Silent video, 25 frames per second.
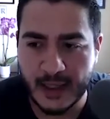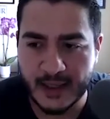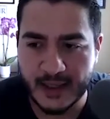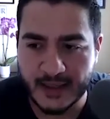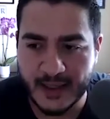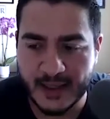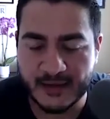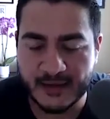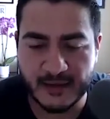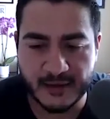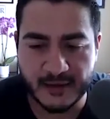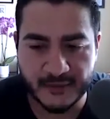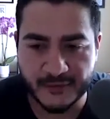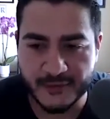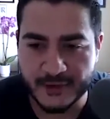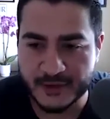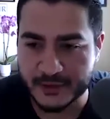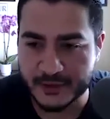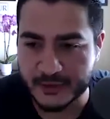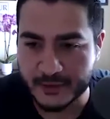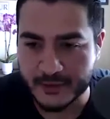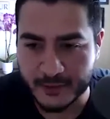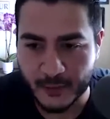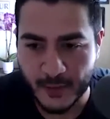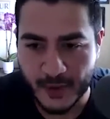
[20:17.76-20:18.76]
elected
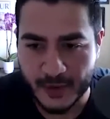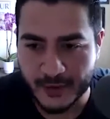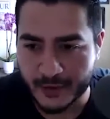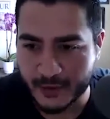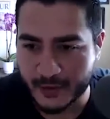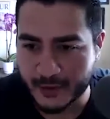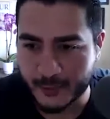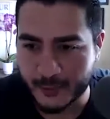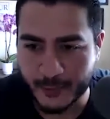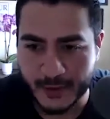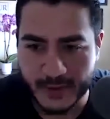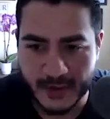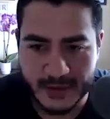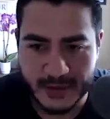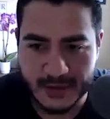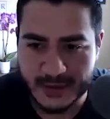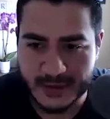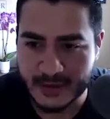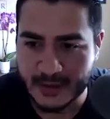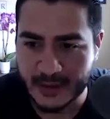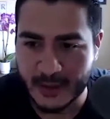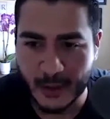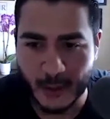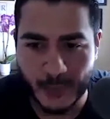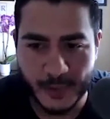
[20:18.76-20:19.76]
officials, whether it
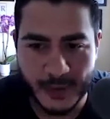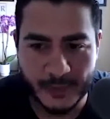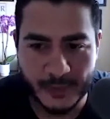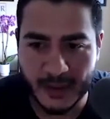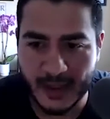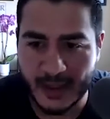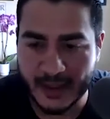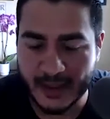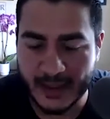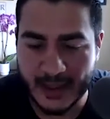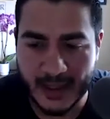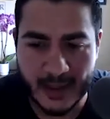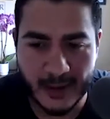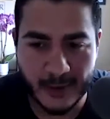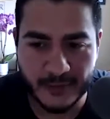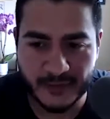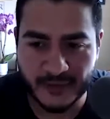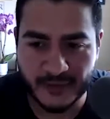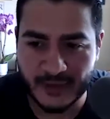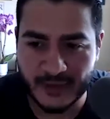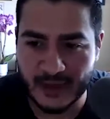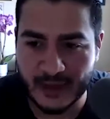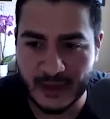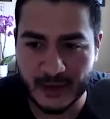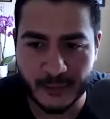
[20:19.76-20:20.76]
was people like
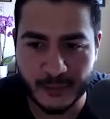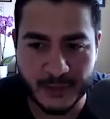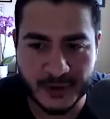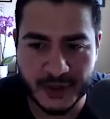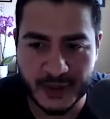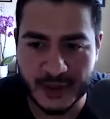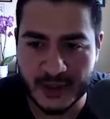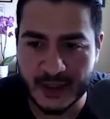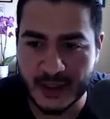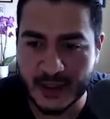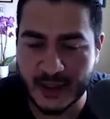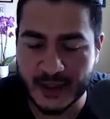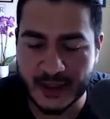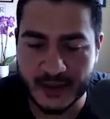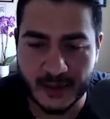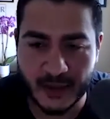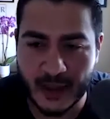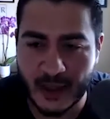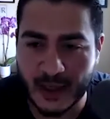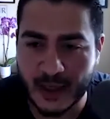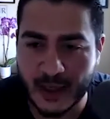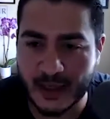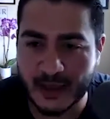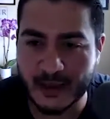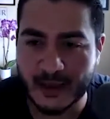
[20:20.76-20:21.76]
AOC and Rashida and
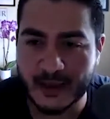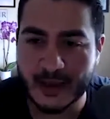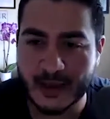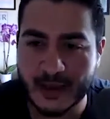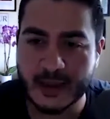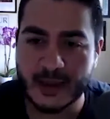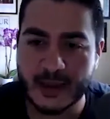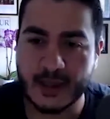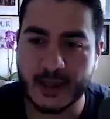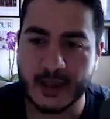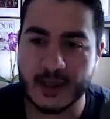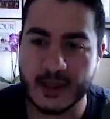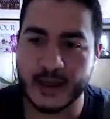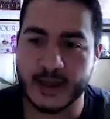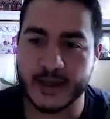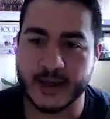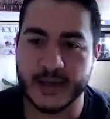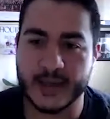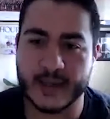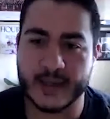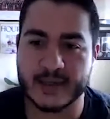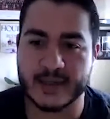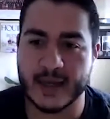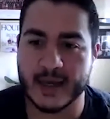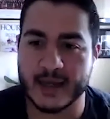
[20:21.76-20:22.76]
Ilhan
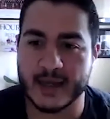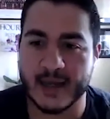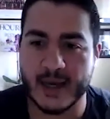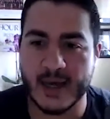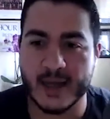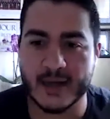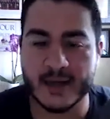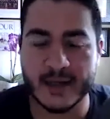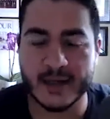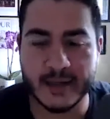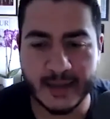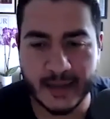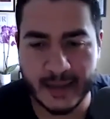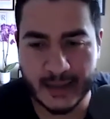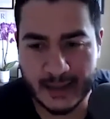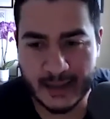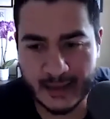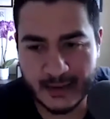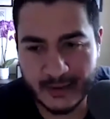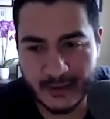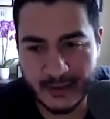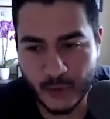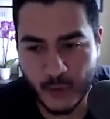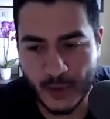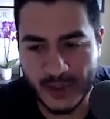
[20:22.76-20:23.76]
and Ayanna
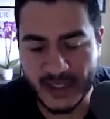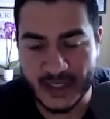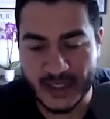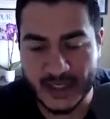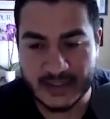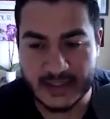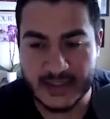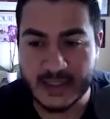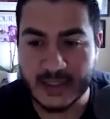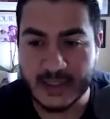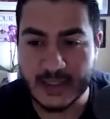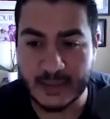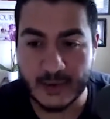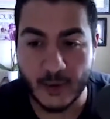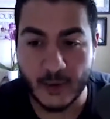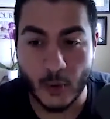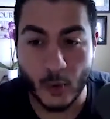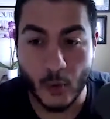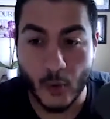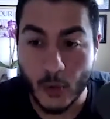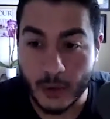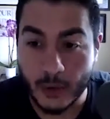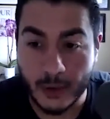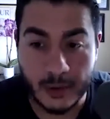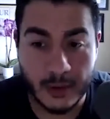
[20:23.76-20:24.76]
in 2018,
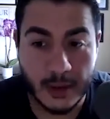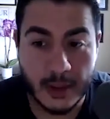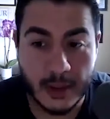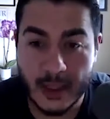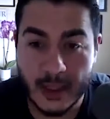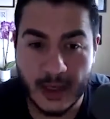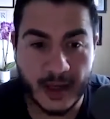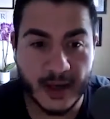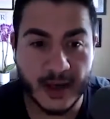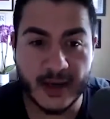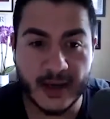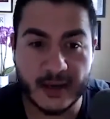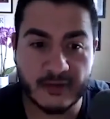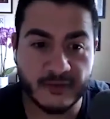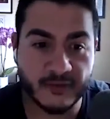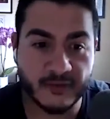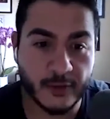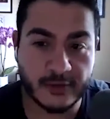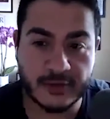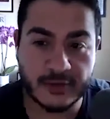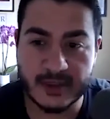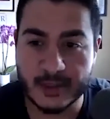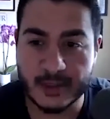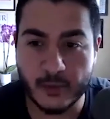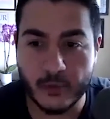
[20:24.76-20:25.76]
or it's
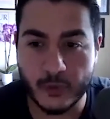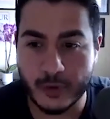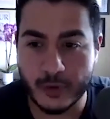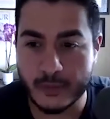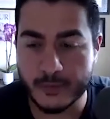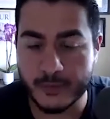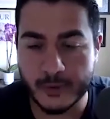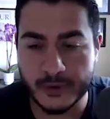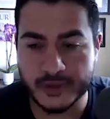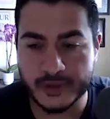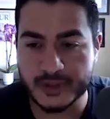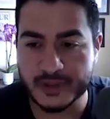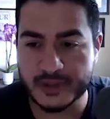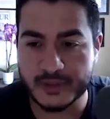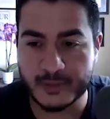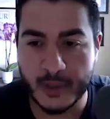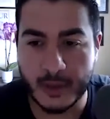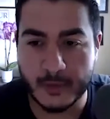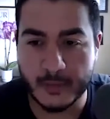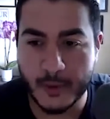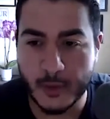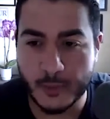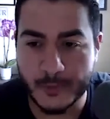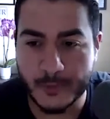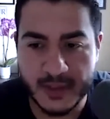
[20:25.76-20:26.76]
folks like Cori Bush and
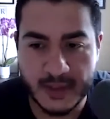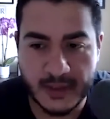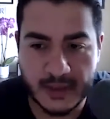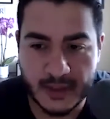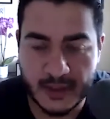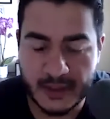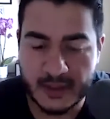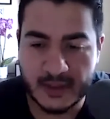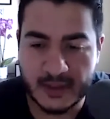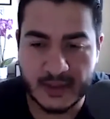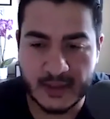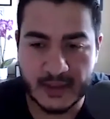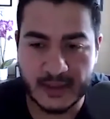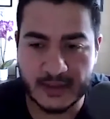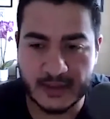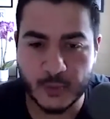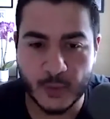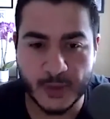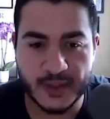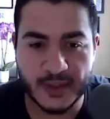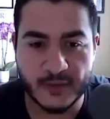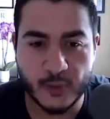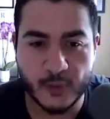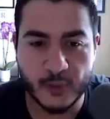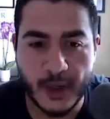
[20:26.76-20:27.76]
Jamal Bowman in
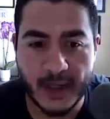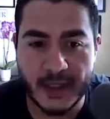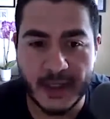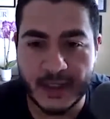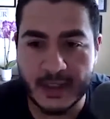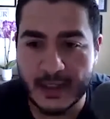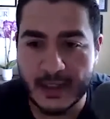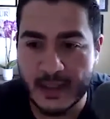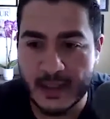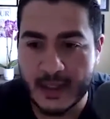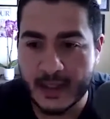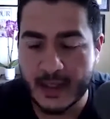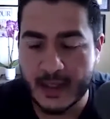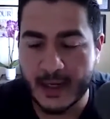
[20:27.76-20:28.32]
2020,